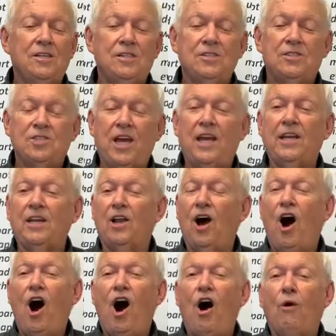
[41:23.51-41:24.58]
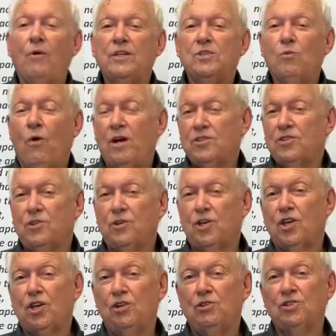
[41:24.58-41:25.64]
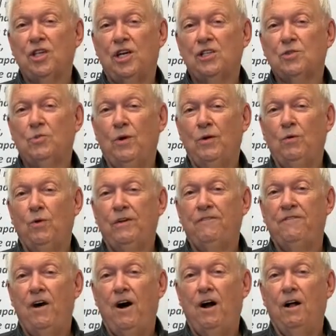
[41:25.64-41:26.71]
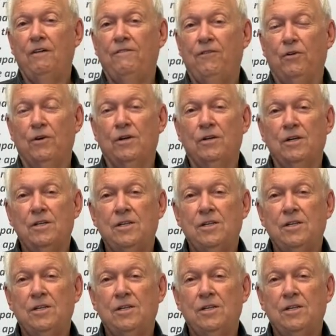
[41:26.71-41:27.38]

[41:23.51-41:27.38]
Satan always wants to accuse us when we fall for